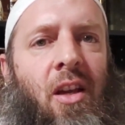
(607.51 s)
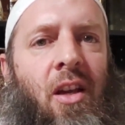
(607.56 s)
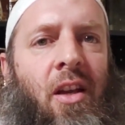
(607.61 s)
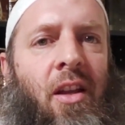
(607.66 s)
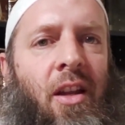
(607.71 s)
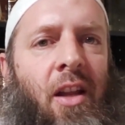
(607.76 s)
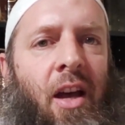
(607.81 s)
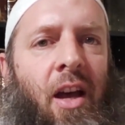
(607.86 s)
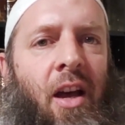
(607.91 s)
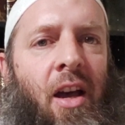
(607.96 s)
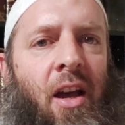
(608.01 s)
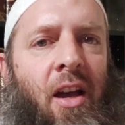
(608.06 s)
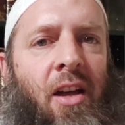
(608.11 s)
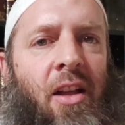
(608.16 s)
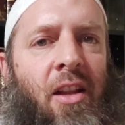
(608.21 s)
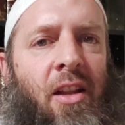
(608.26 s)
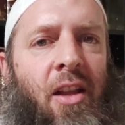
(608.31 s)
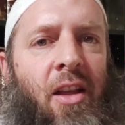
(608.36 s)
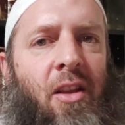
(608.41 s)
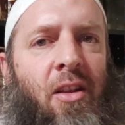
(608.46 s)
and
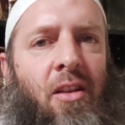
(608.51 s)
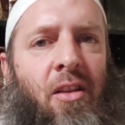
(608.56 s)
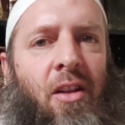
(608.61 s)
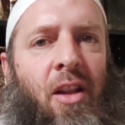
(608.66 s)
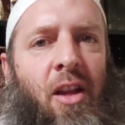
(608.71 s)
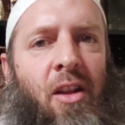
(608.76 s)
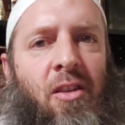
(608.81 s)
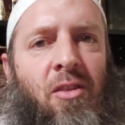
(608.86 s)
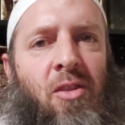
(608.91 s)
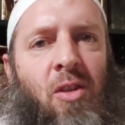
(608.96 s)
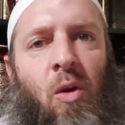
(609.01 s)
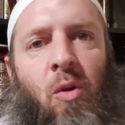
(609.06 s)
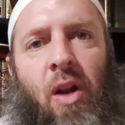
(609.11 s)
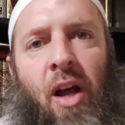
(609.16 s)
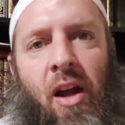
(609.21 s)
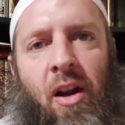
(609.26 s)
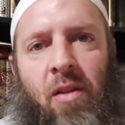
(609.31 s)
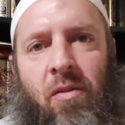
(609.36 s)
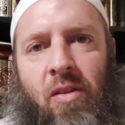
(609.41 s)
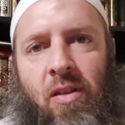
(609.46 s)
uh, they they
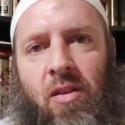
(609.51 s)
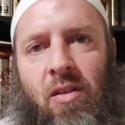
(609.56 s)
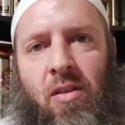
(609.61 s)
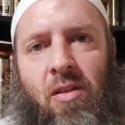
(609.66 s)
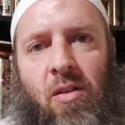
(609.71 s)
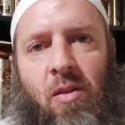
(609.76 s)
sold out of it.